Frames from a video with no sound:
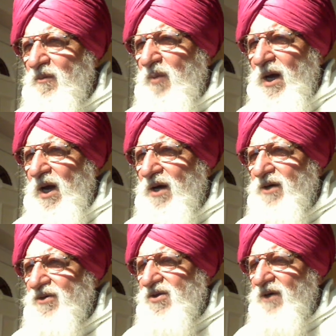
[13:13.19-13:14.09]

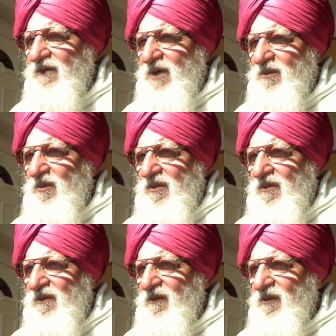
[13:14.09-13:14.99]
Banaras. He was
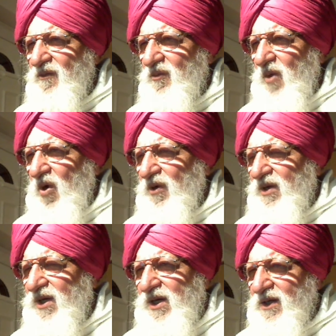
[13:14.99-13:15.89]

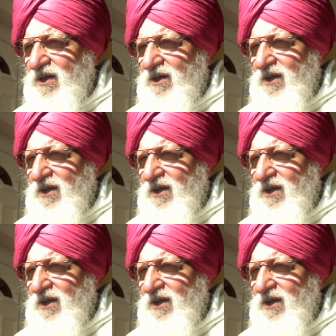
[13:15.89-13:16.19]
born there.